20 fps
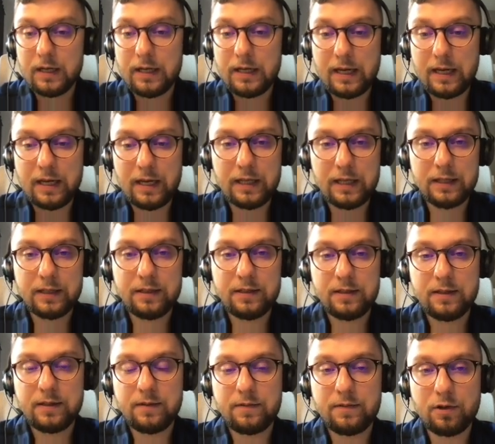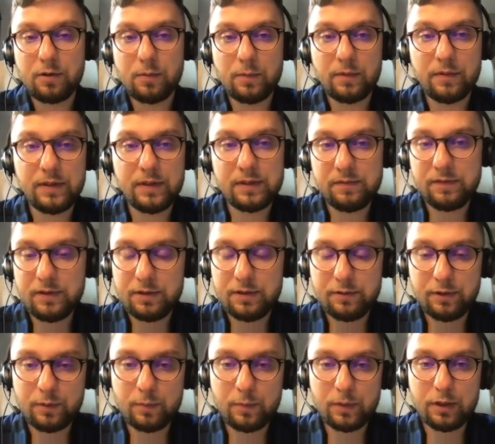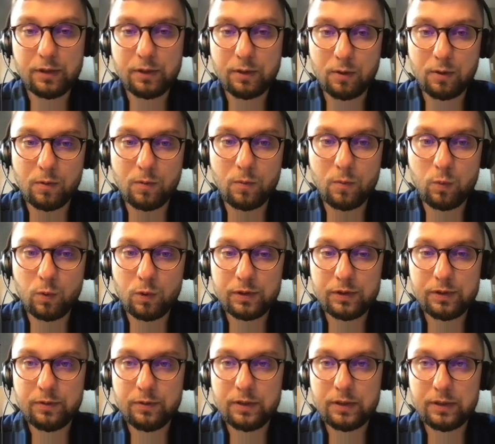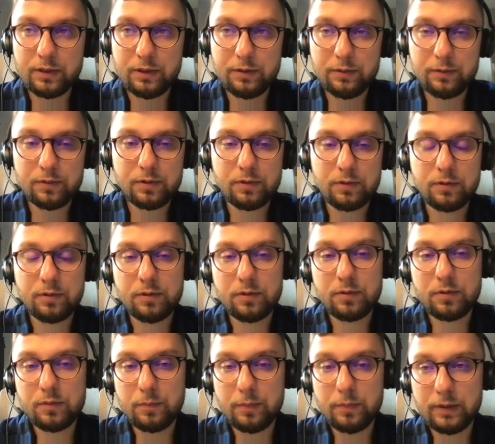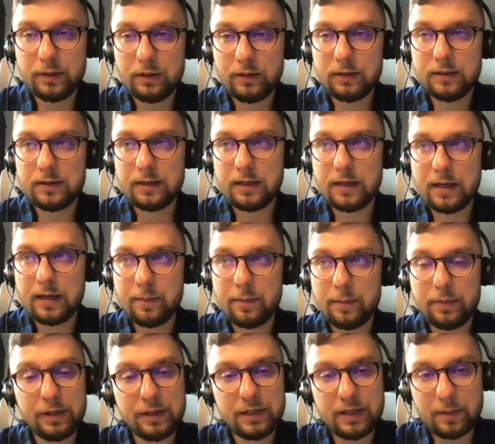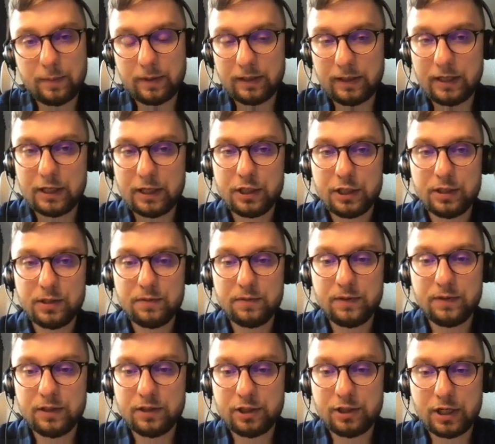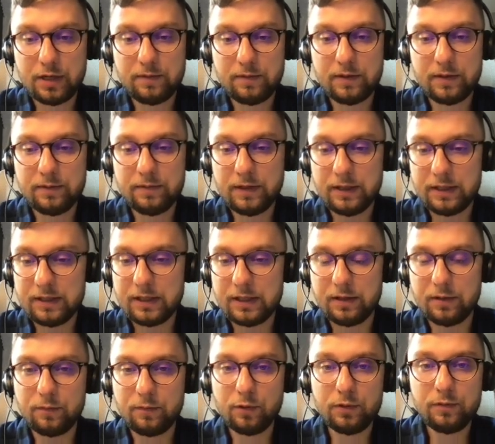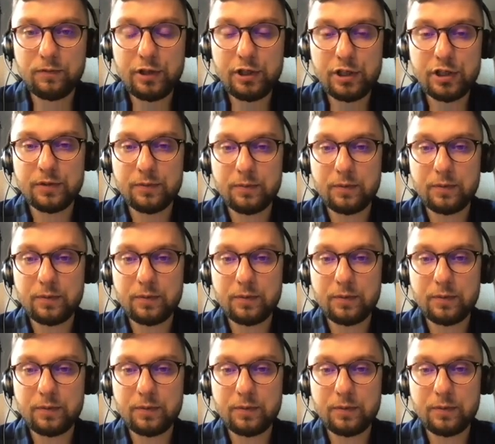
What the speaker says: And from this video, you may know what you can use in order to build pretty applications with JavaFX and what features